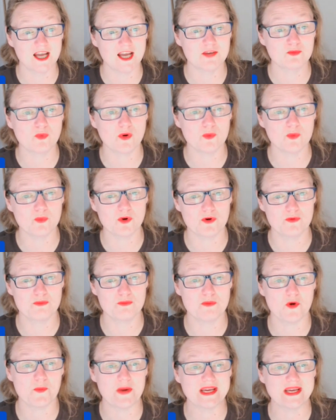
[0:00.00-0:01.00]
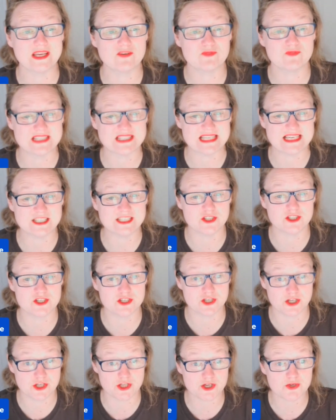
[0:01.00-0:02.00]
And what my invitation
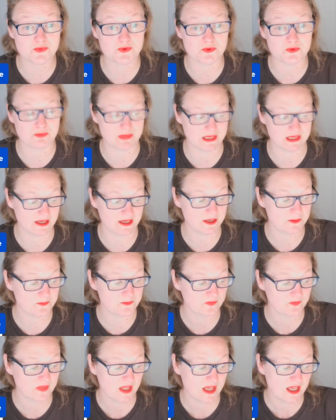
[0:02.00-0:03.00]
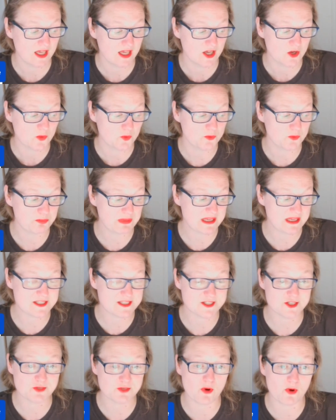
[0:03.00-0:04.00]
to you would be to
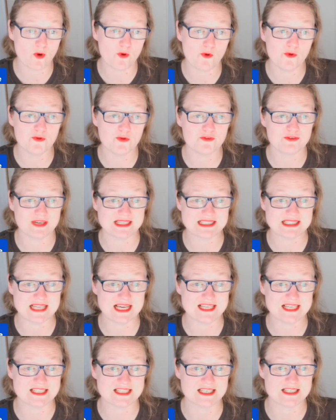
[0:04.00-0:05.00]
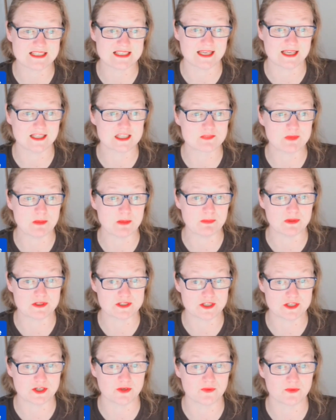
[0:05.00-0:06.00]
do what all fantastic salespeople
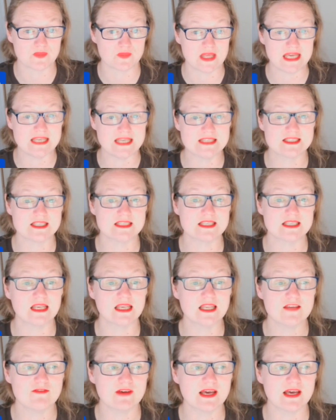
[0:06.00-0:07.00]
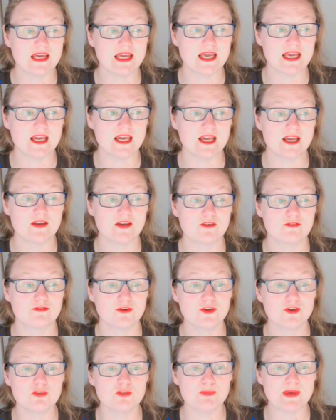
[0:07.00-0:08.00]
do, and to deliver a
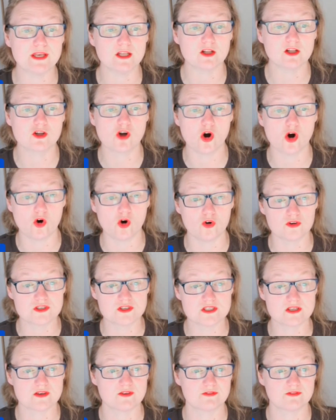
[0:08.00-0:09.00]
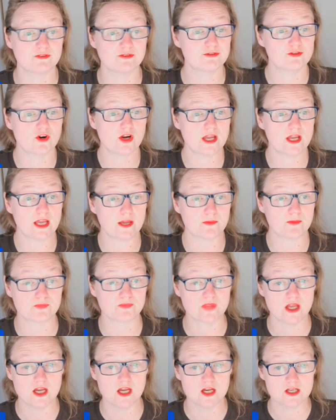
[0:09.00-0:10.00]
fundamental course for free.
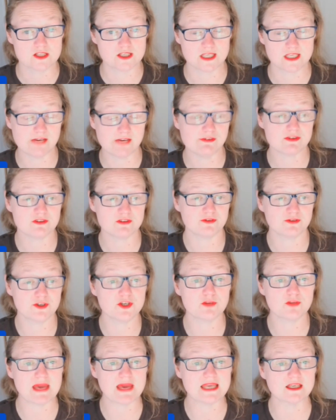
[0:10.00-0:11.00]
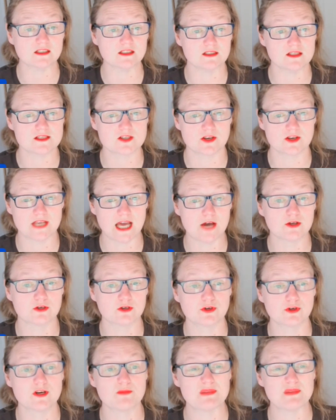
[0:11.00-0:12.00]
So here are the fundamentals on how to
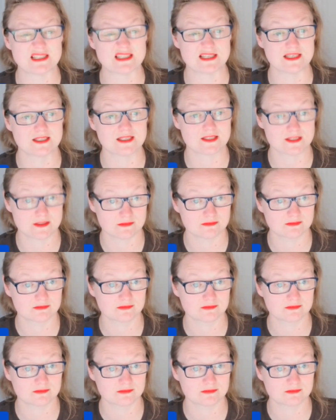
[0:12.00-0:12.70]
run a business.